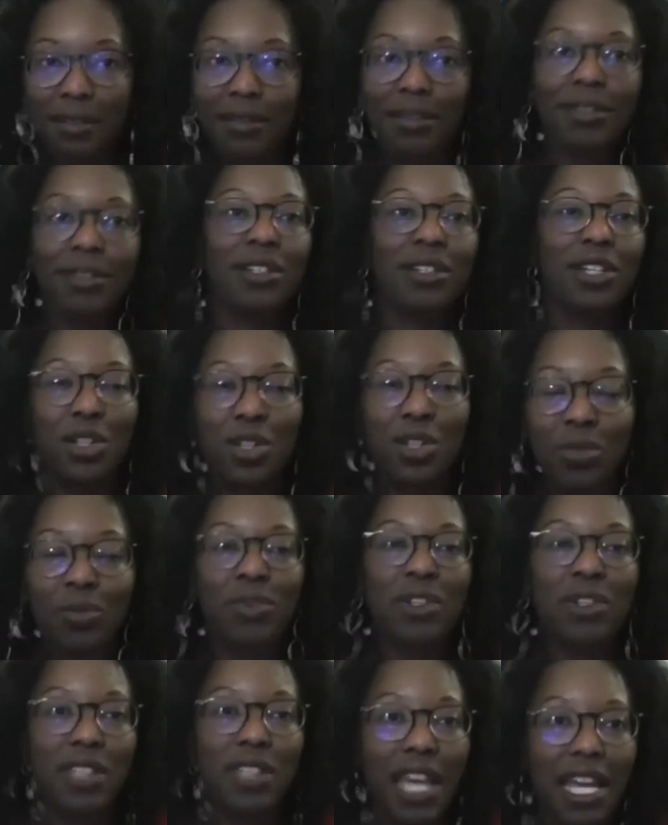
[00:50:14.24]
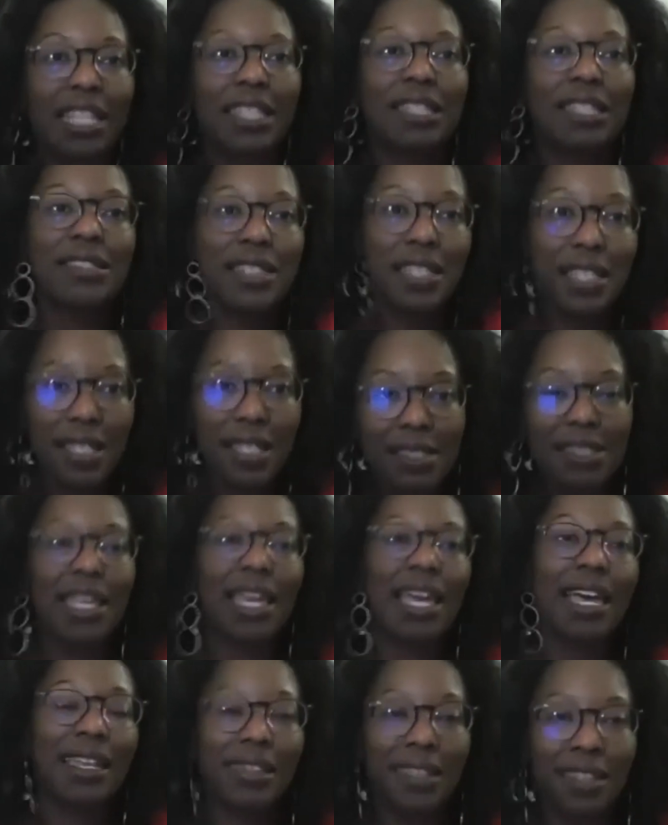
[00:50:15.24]
go with kind of the seeds
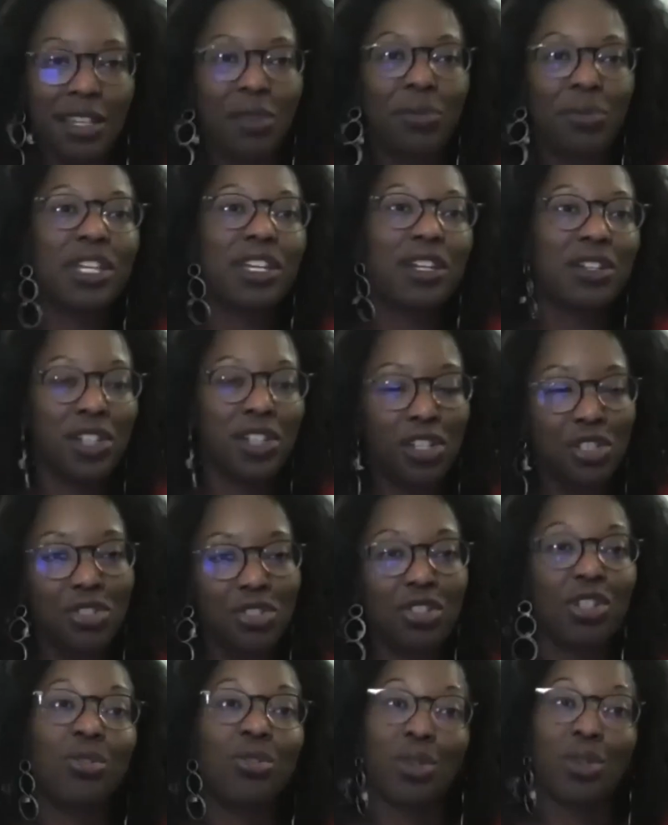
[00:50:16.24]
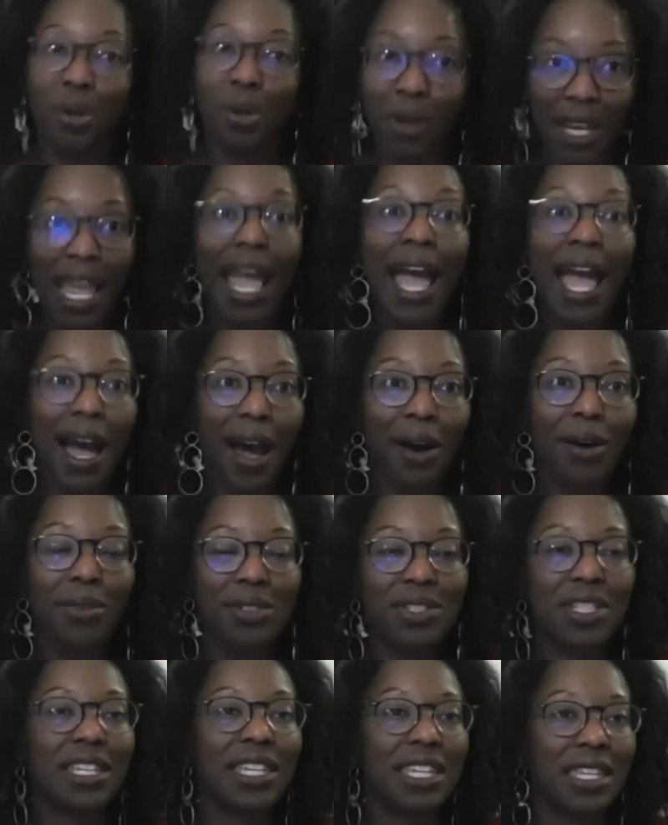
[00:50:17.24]
that, we can nurture and grow now
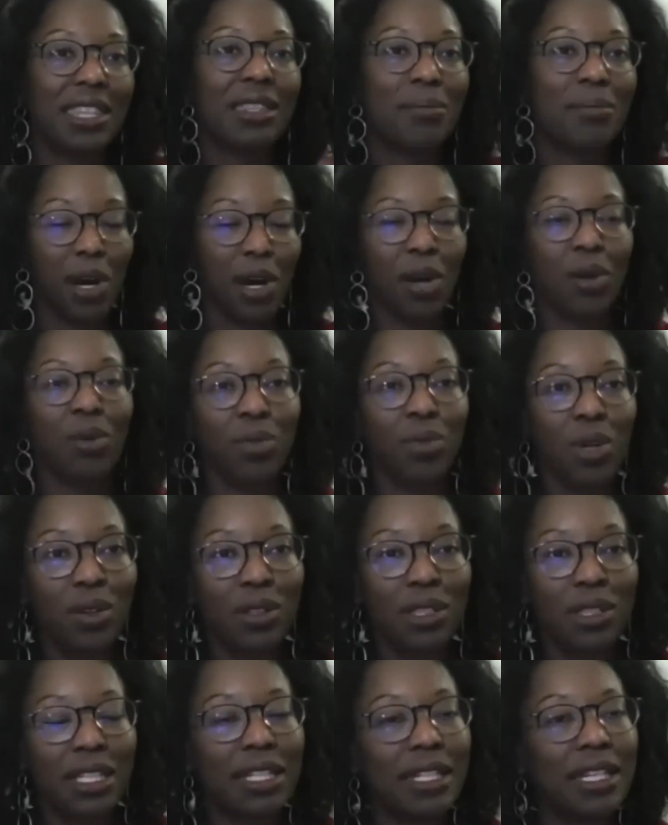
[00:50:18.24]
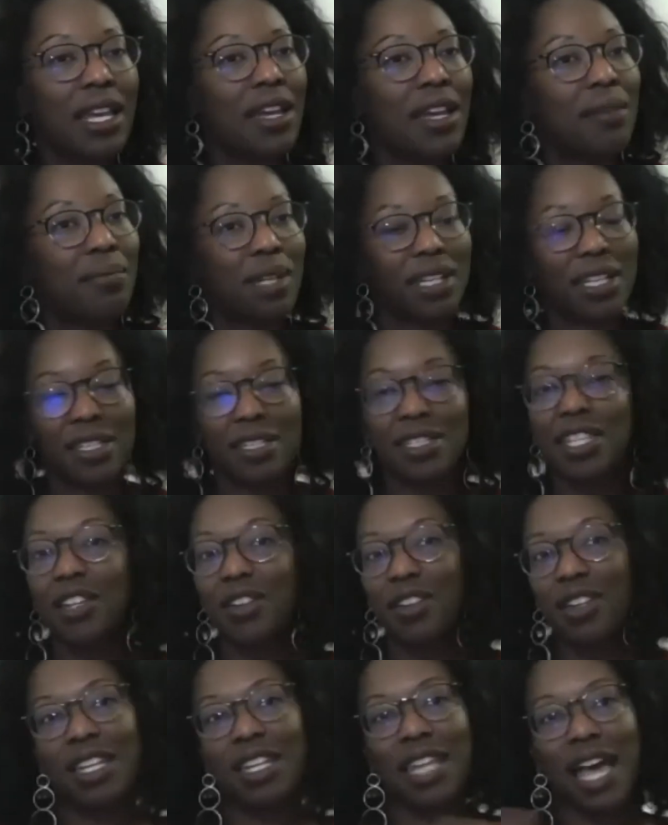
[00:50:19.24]
to get the ball rolling, but
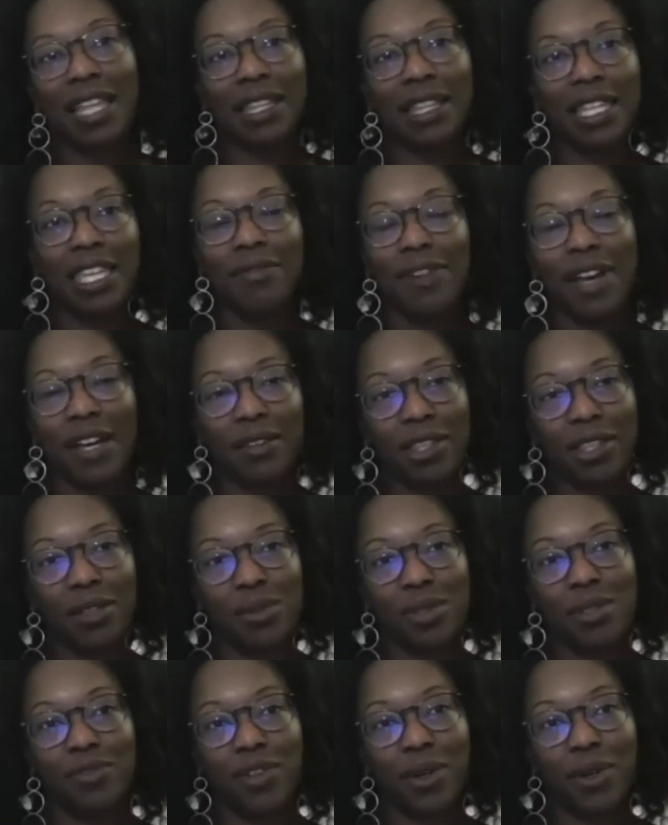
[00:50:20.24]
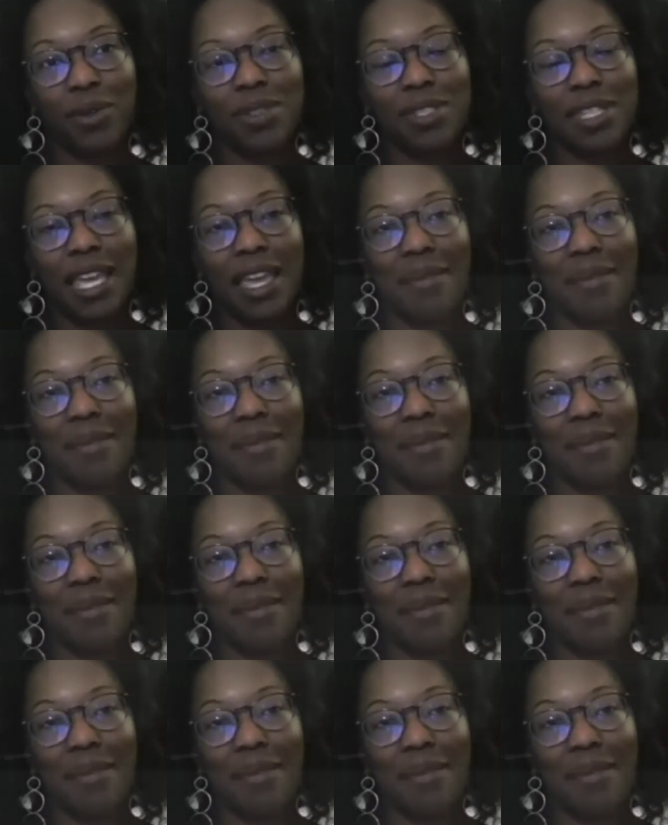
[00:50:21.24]
continue to not leave out those folks that